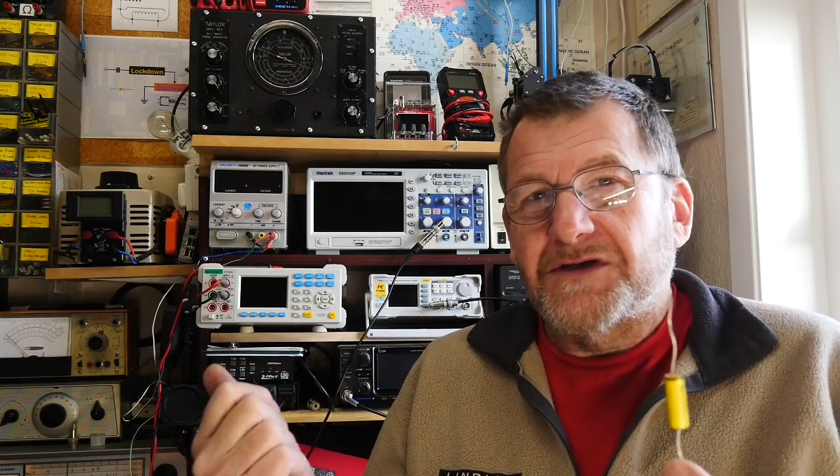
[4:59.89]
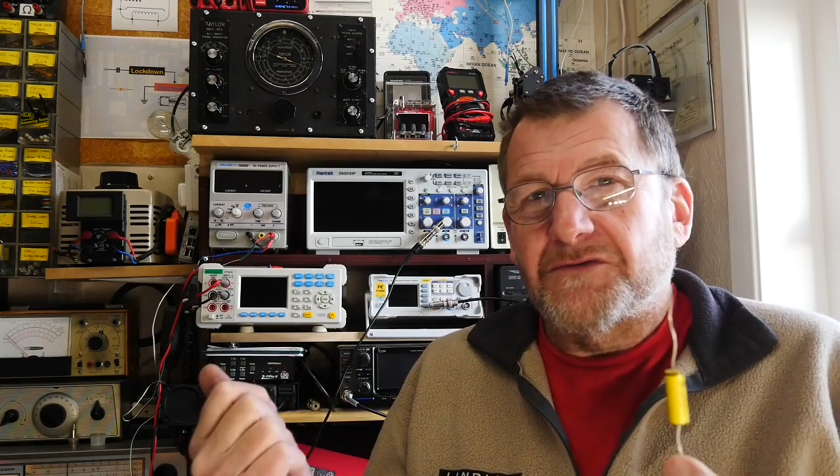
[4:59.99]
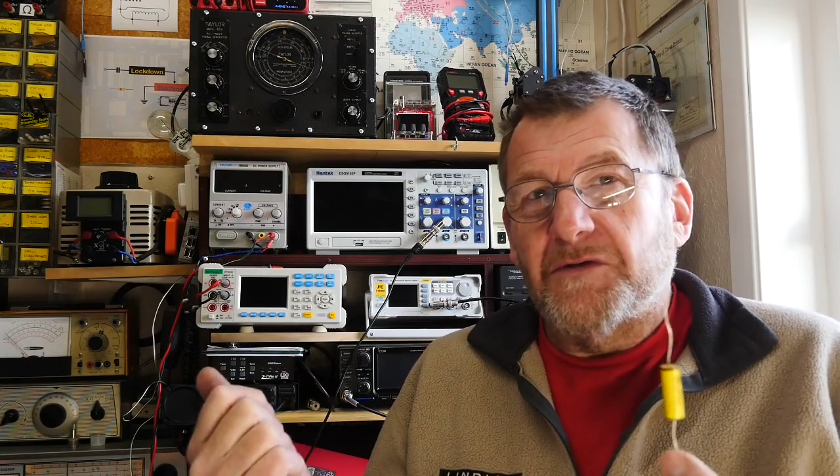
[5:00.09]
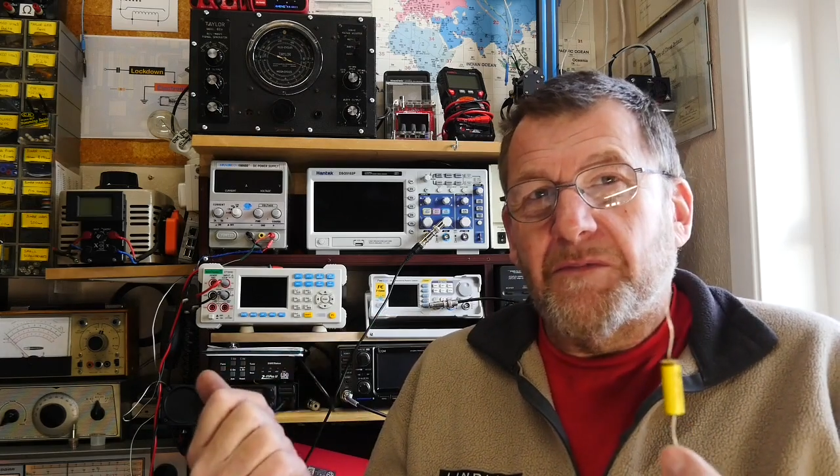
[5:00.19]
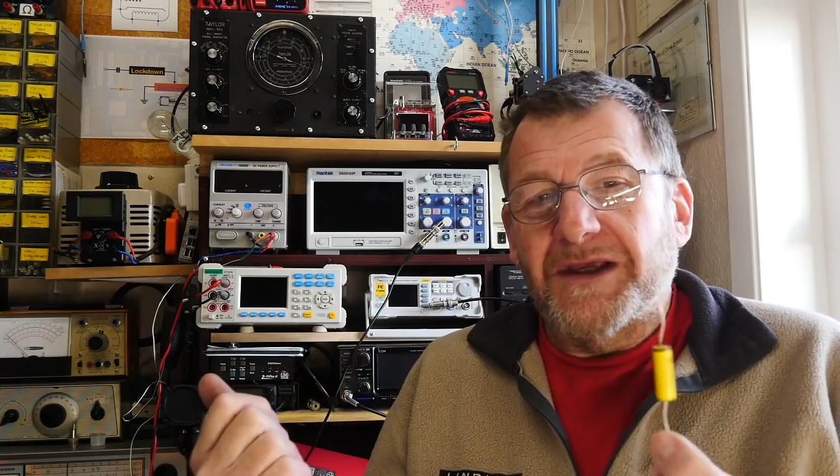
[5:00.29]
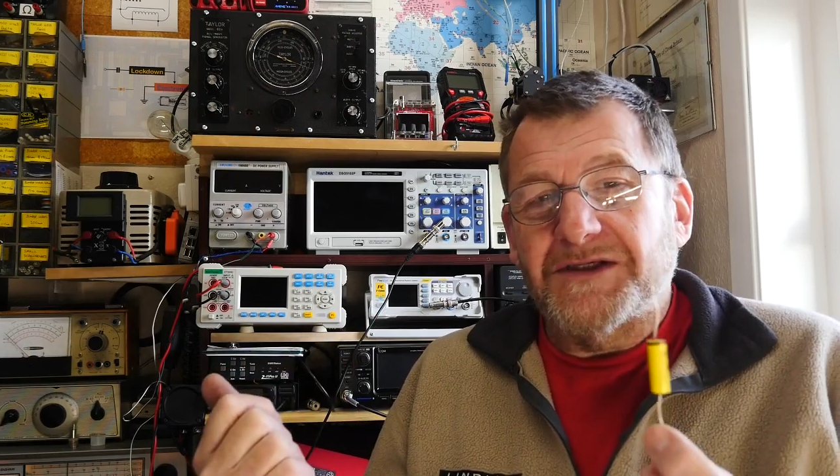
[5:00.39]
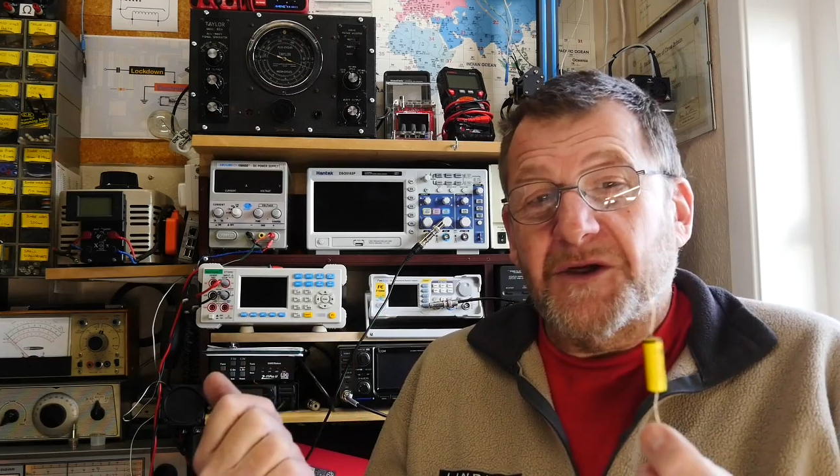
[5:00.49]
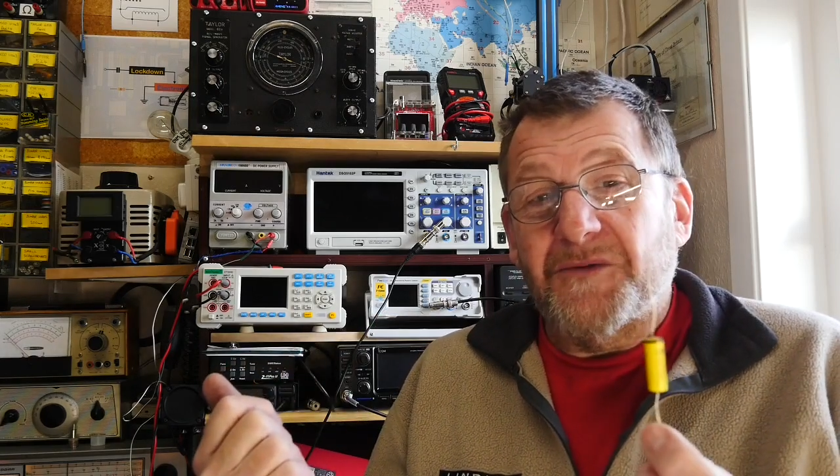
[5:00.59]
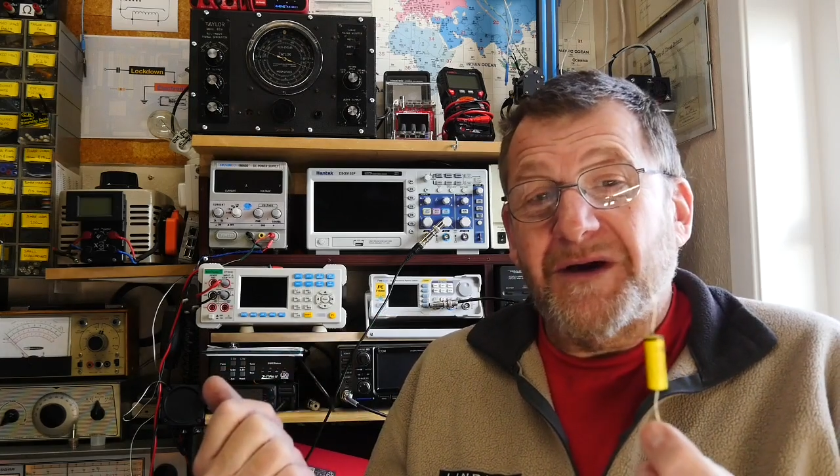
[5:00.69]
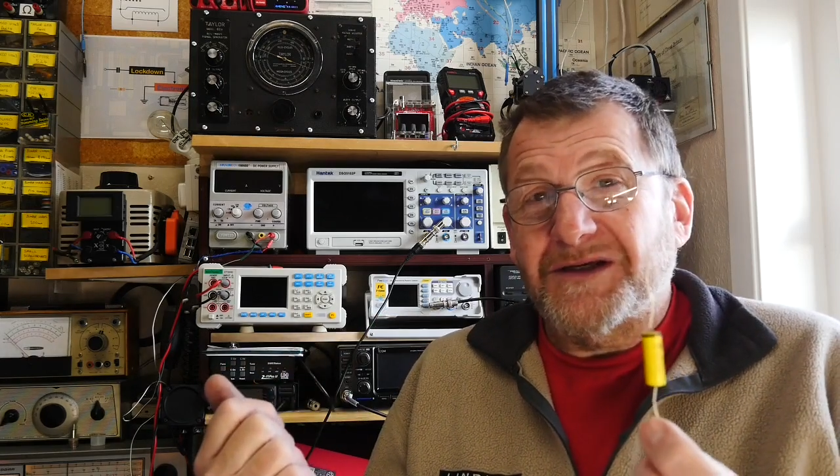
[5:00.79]
to replace a
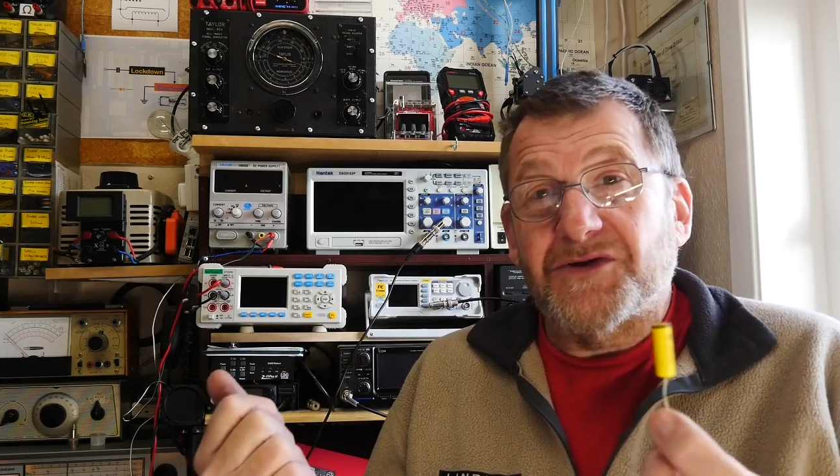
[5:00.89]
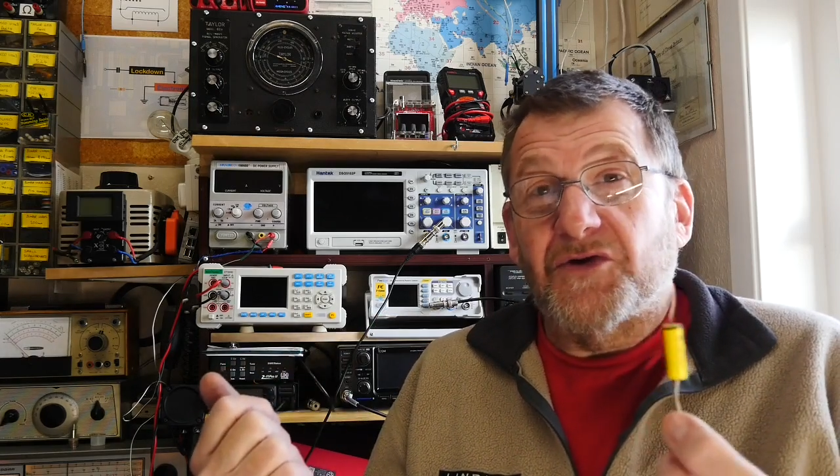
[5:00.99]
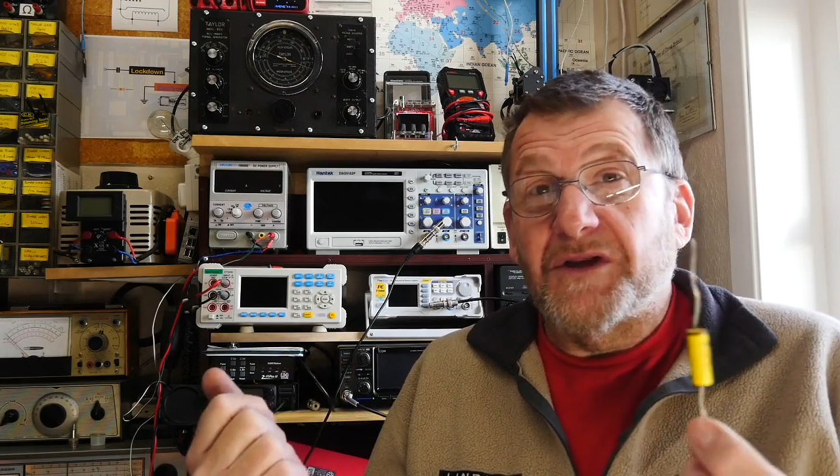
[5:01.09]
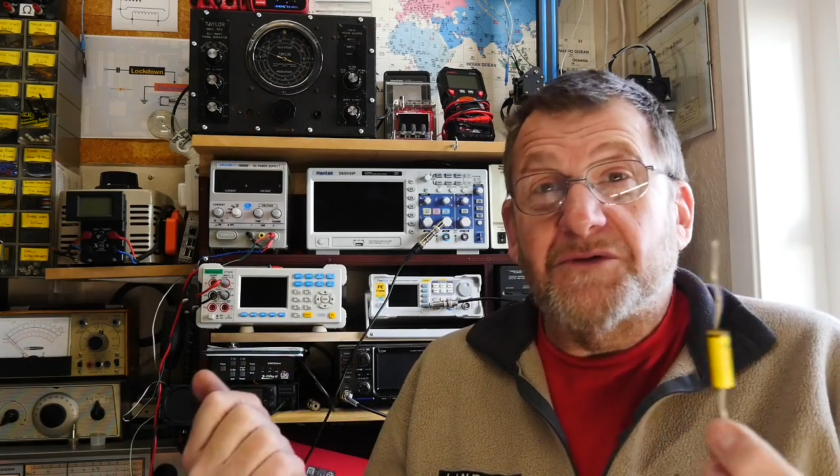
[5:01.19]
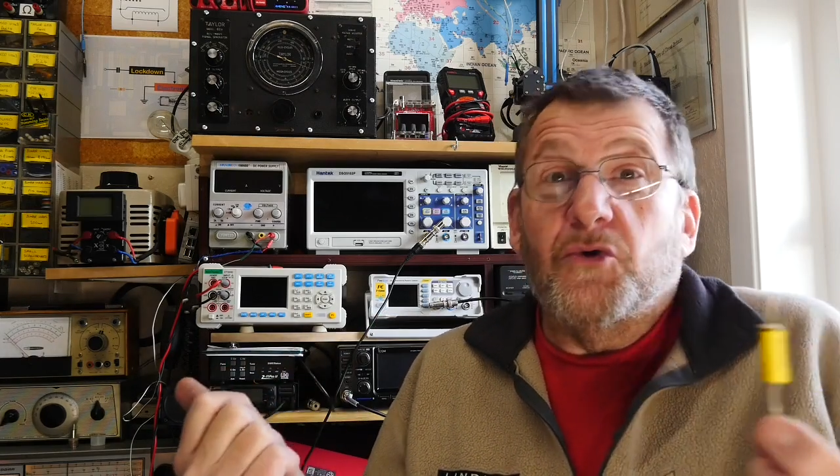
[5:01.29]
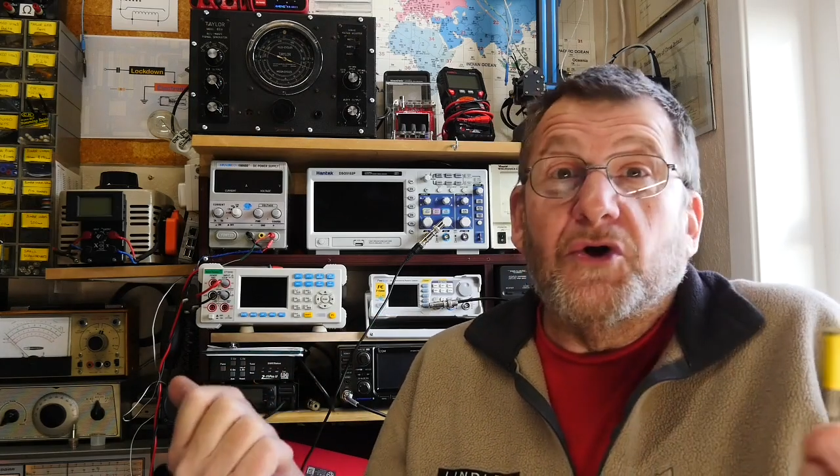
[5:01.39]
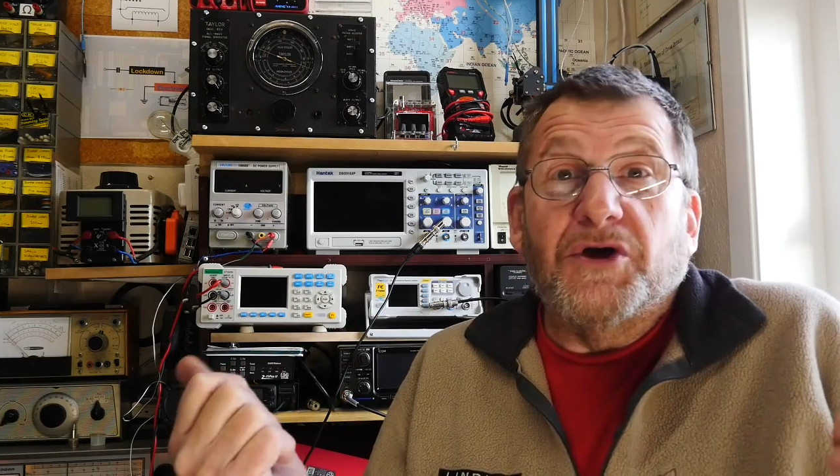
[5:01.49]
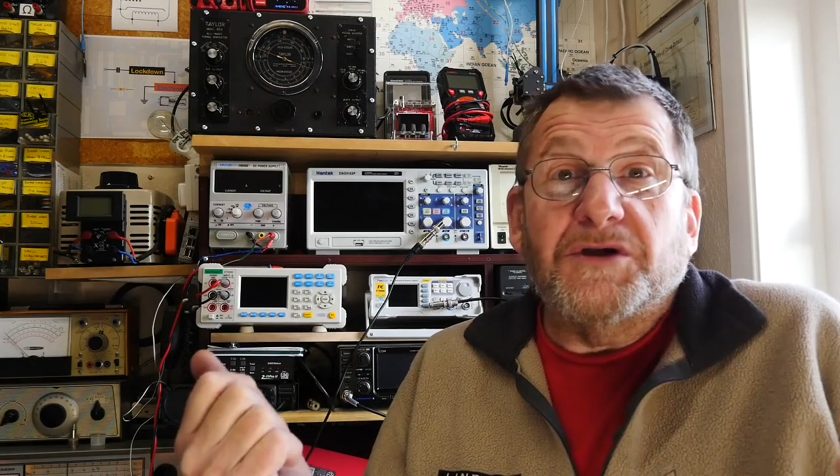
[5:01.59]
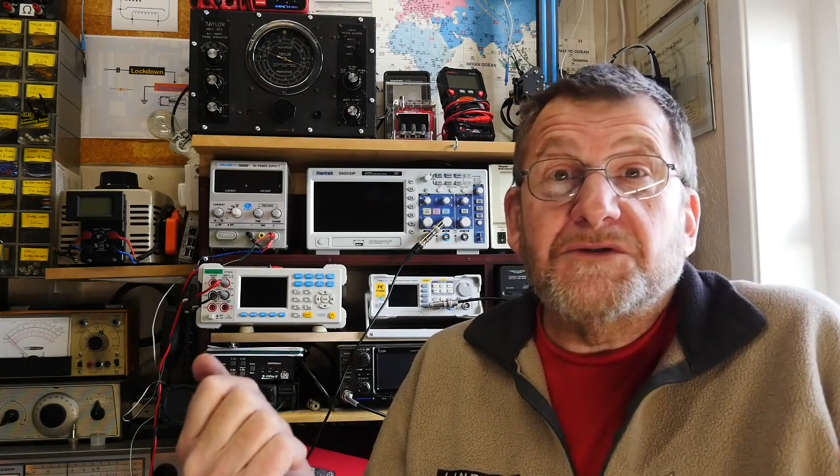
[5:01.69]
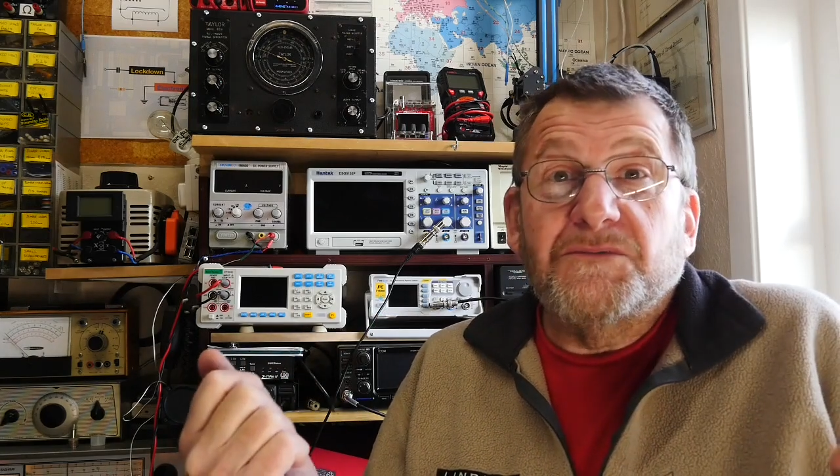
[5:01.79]
capacitor, and it
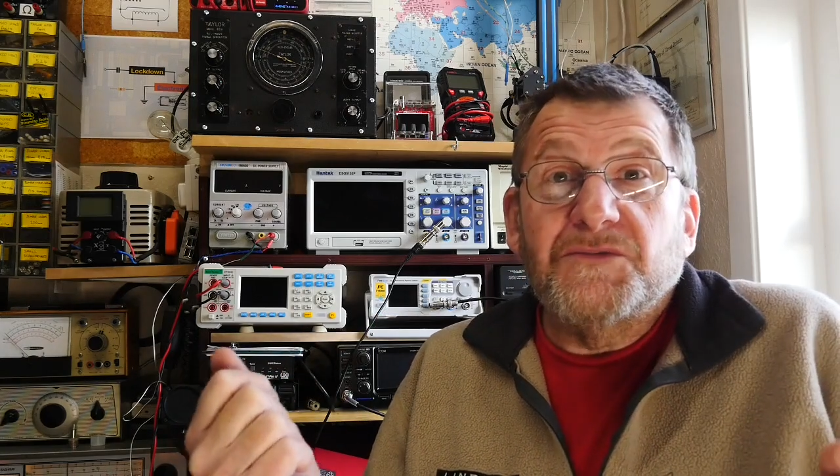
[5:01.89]
worked.